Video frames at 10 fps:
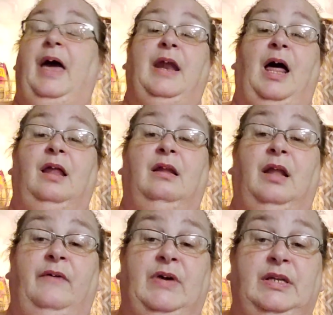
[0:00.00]
And I
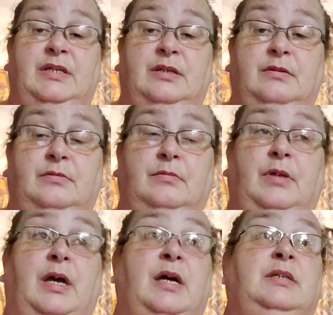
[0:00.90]
love it.
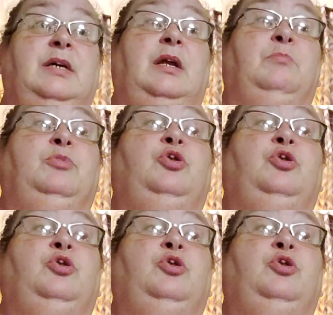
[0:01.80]
Like I said, I'm